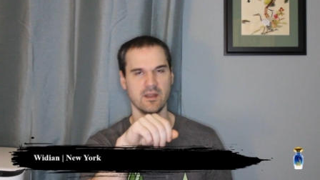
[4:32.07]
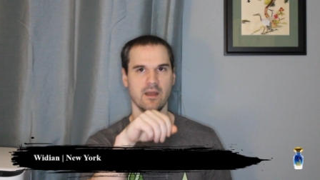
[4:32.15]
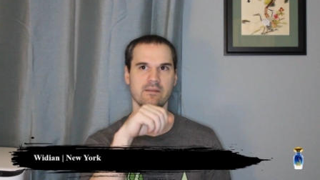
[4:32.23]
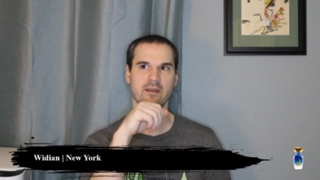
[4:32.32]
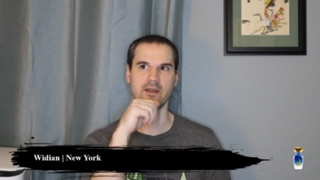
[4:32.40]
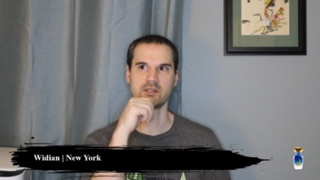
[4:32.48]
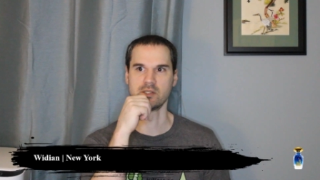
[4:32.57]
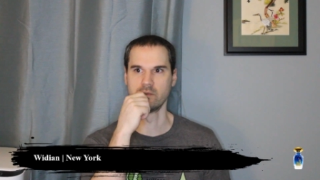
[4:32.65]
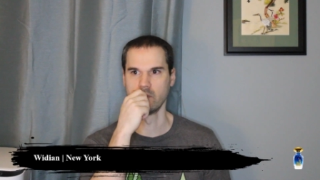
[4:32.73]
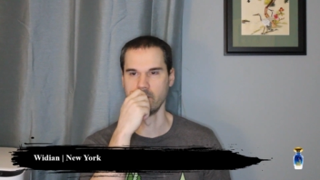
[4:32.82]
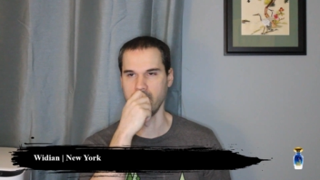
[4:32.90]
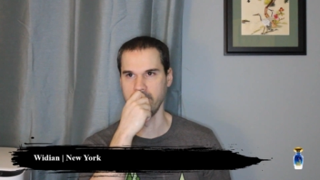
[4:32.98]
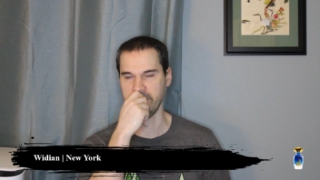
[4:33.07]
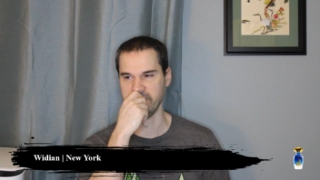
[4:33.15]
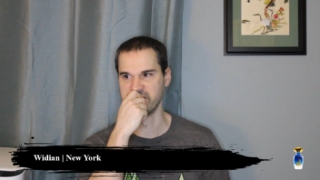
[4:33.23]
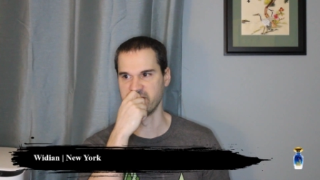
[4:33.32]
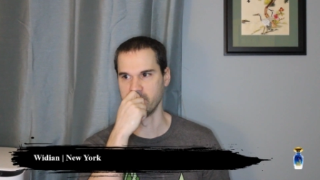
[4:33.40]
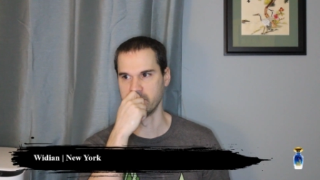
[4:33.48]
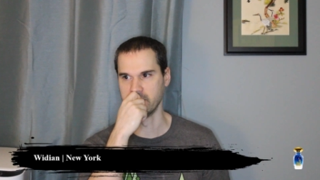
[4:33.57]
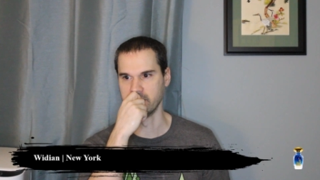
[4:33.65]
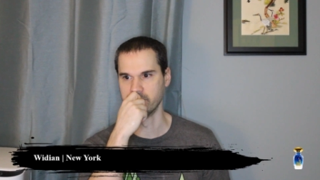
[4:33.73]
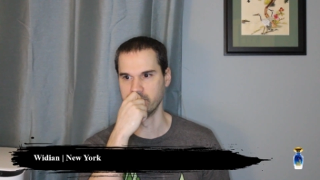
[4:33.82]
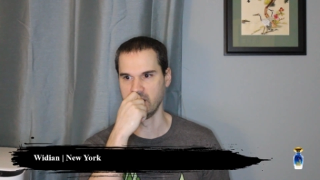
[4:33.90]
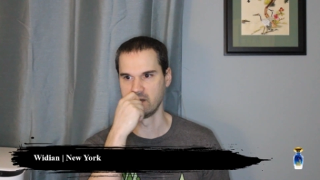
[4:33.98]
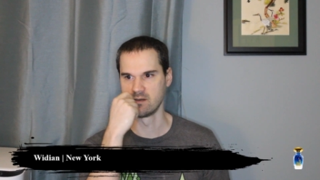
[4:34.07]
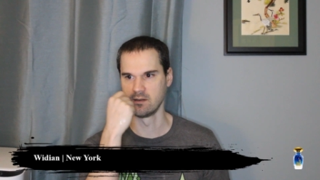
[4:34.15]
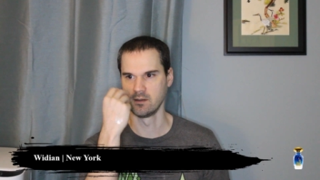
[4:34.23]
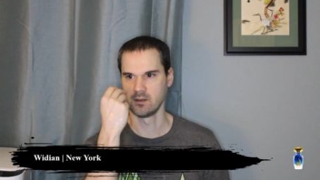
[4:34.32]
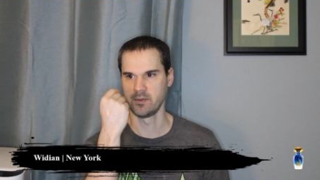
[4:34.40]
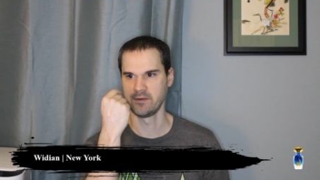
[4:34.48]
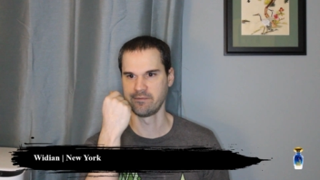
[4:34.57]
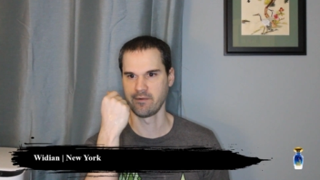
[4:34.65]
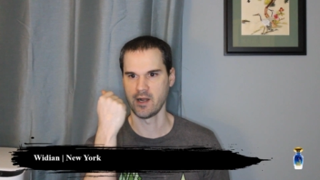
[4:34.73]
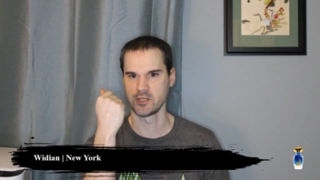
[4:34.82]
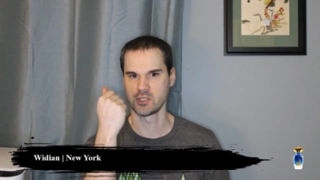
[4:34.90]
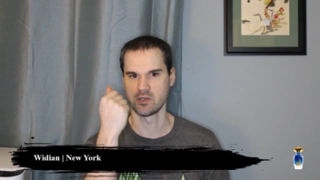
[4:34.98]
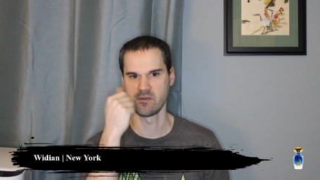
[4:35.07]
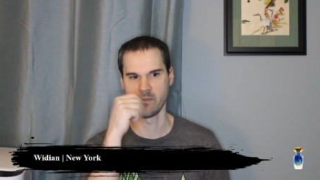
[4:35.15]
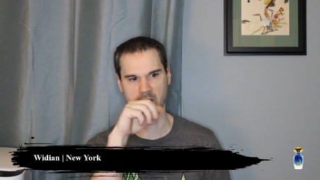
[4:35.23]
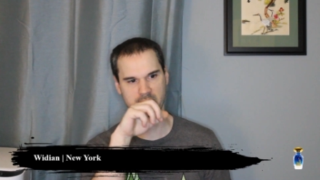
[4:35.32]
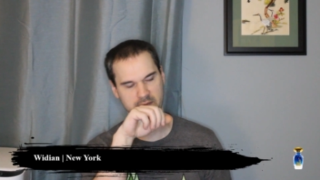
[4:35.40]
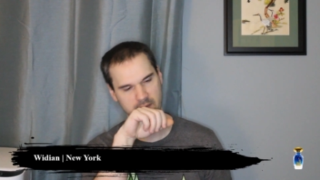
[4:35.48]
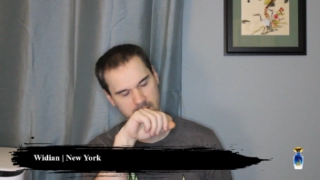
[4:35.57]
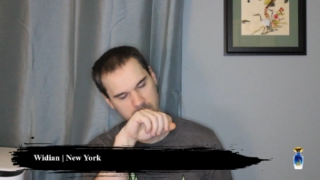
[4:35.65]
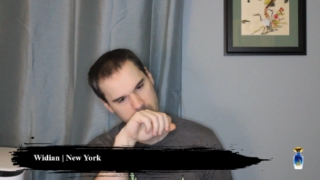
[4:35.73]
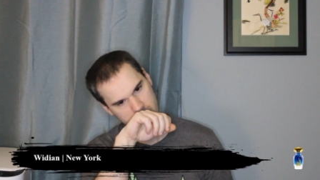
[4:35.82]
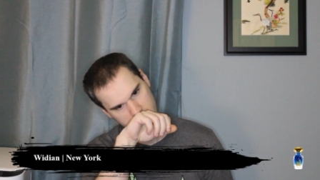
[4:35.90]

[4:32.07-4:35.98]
does actually remind me of something. It's a little bit fresh, spicy.